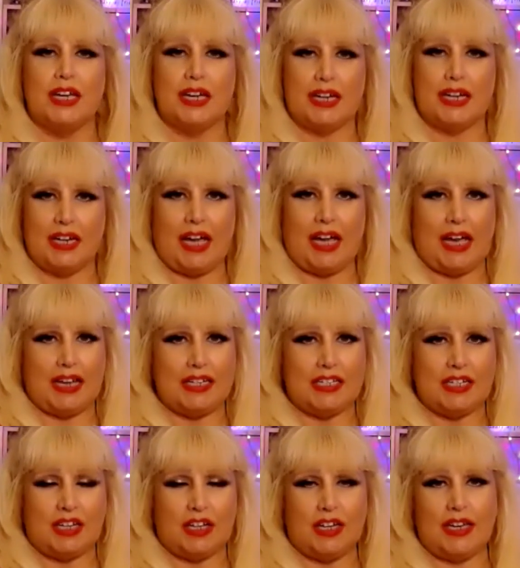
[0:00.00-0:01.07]
And
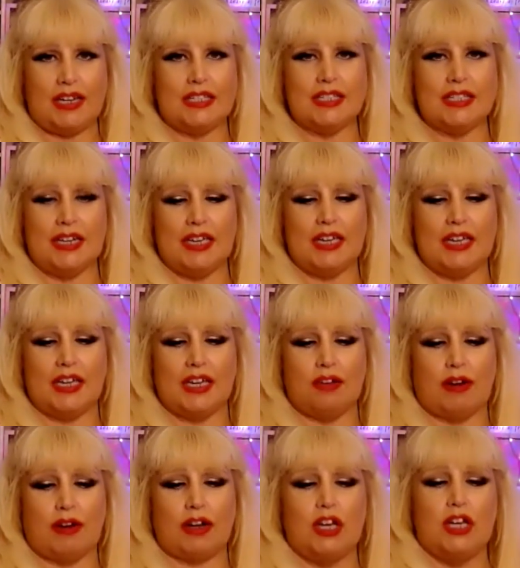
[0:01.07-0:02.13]
it is linking
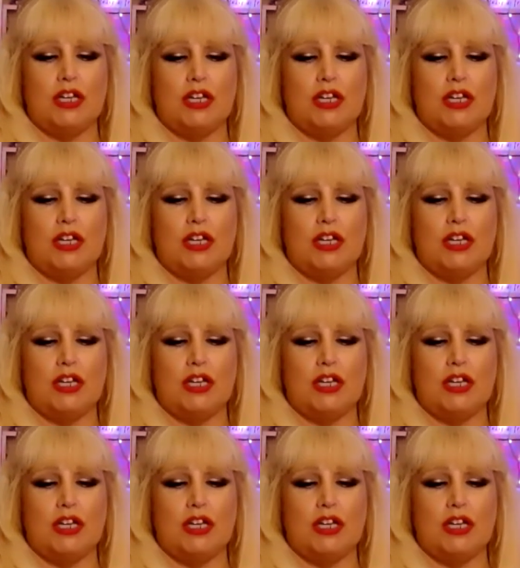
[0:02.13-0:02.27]
around.